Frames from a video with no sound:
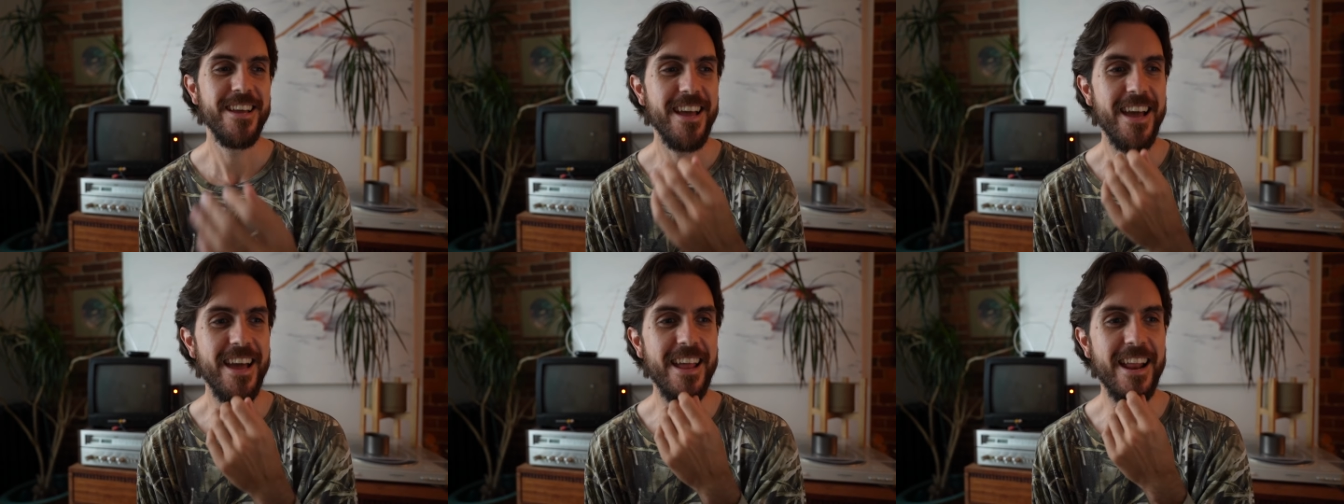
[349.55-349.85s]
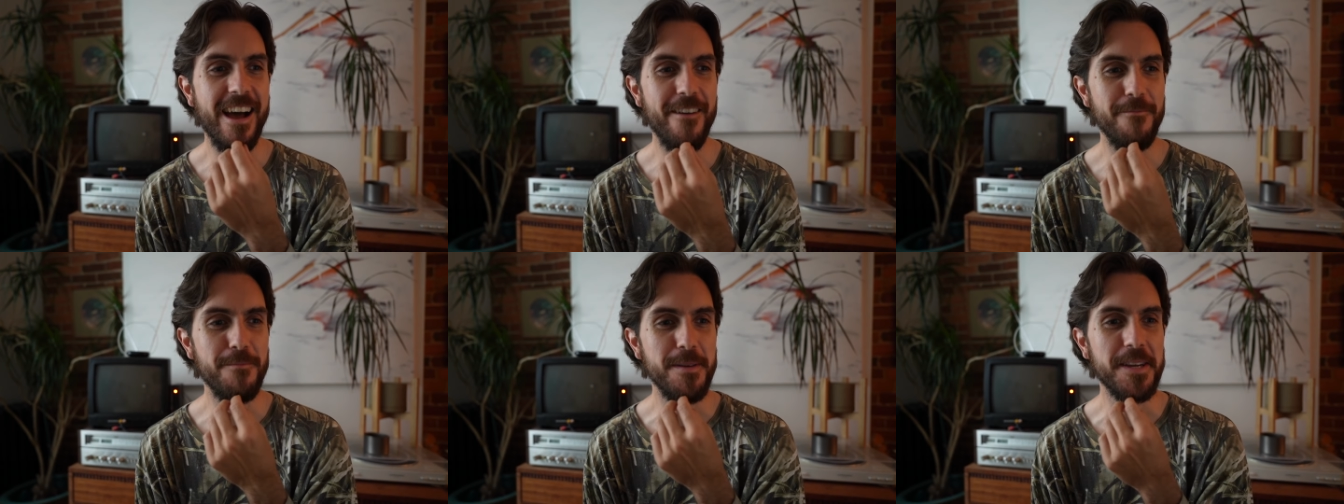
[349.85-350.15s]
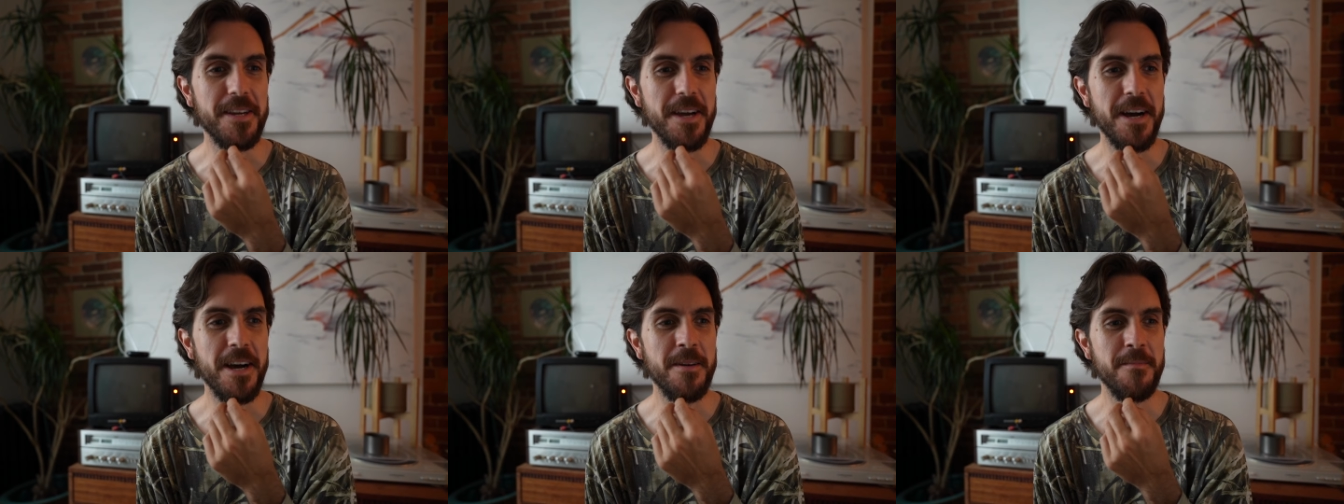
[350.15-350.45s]
and have
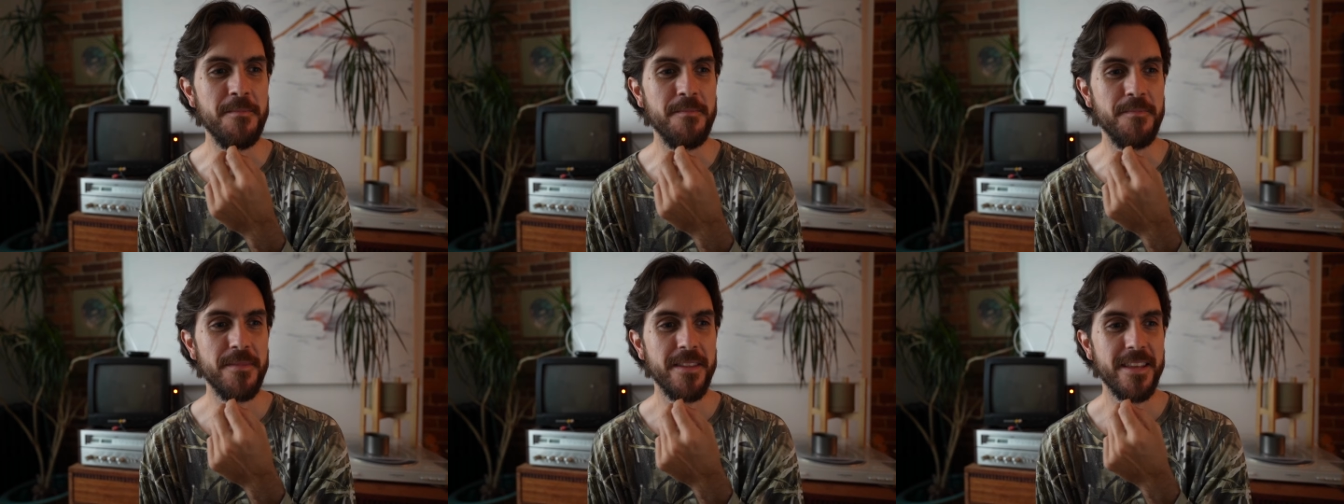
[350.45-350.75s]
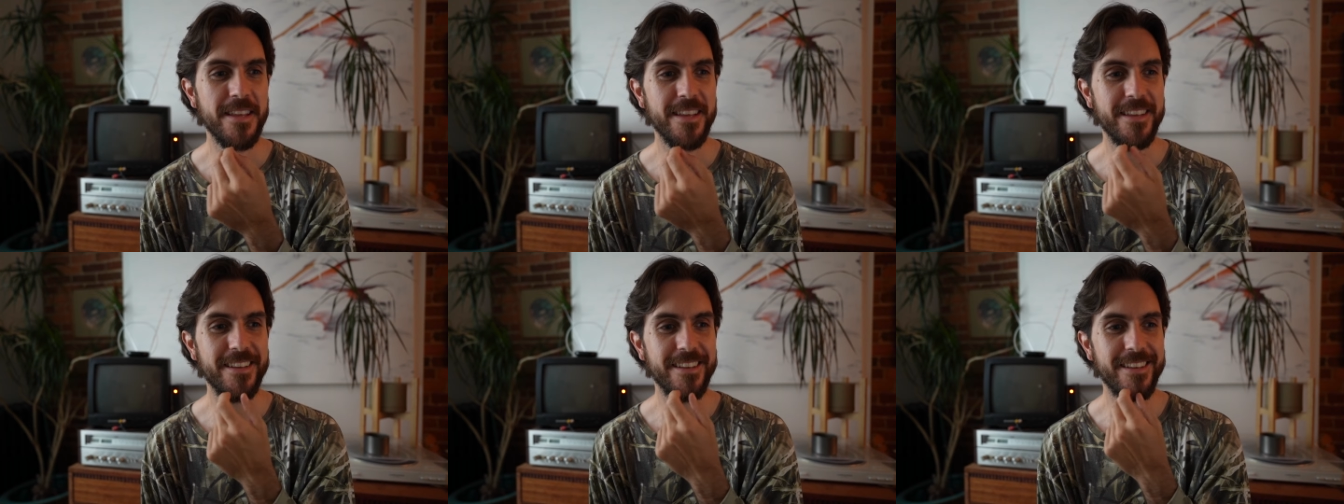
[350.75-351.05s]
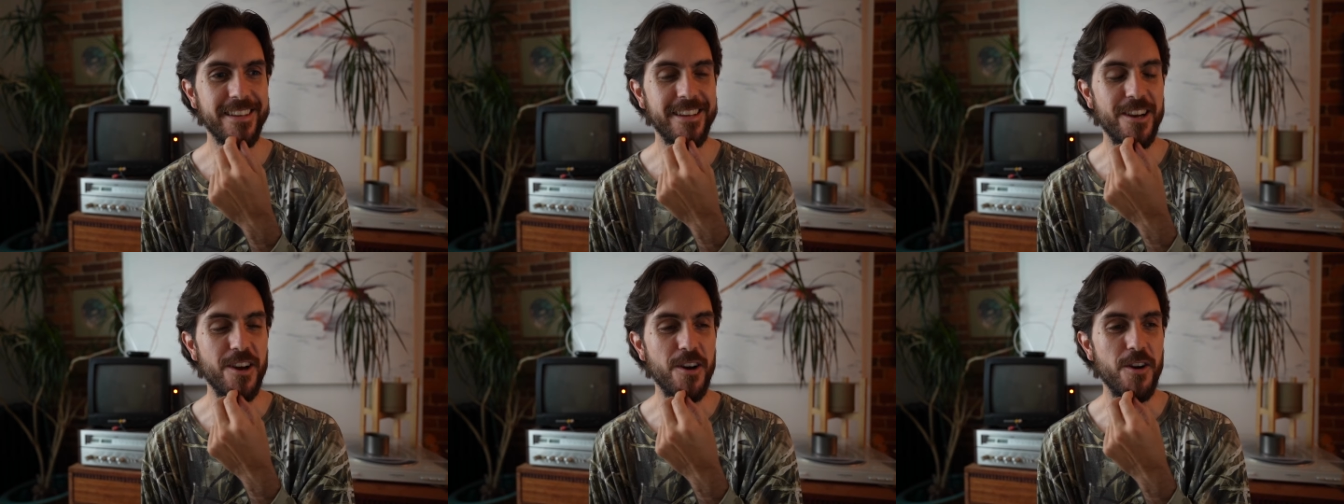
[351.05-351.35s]
become
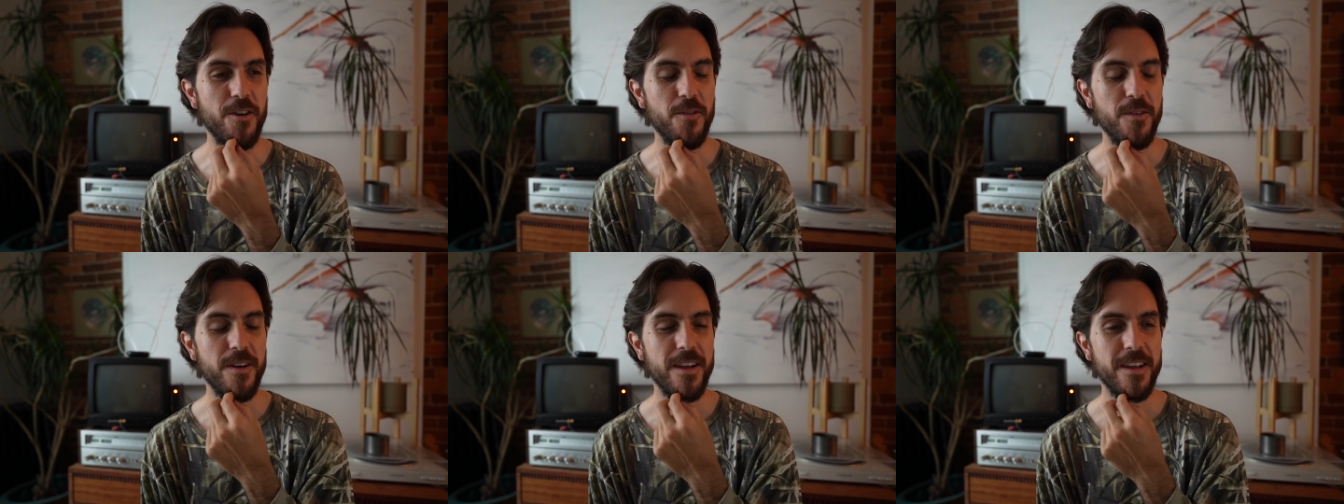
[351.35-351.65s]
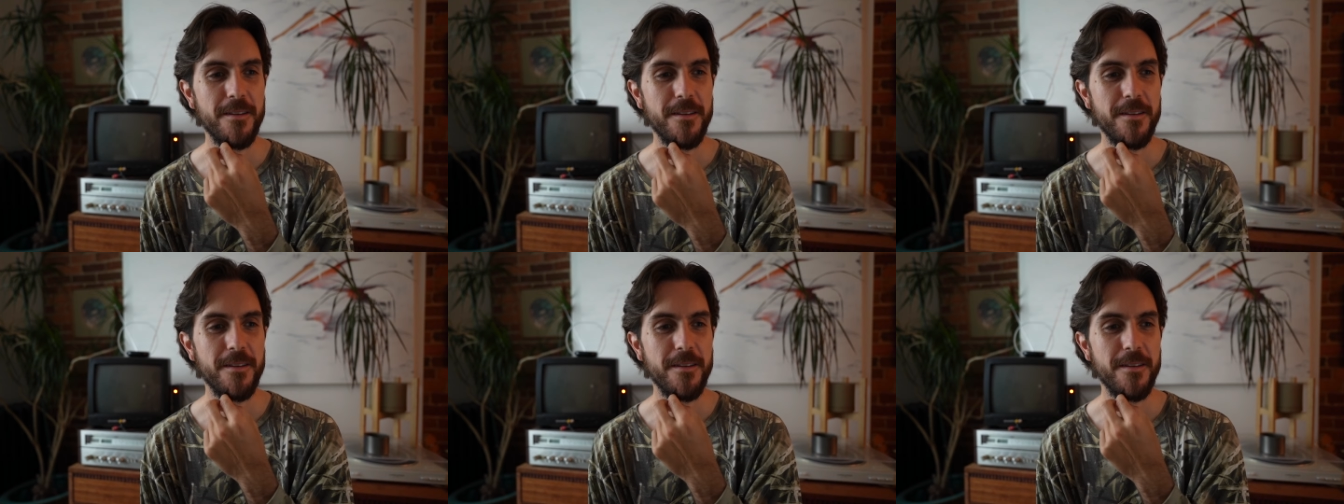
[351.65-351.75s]
you know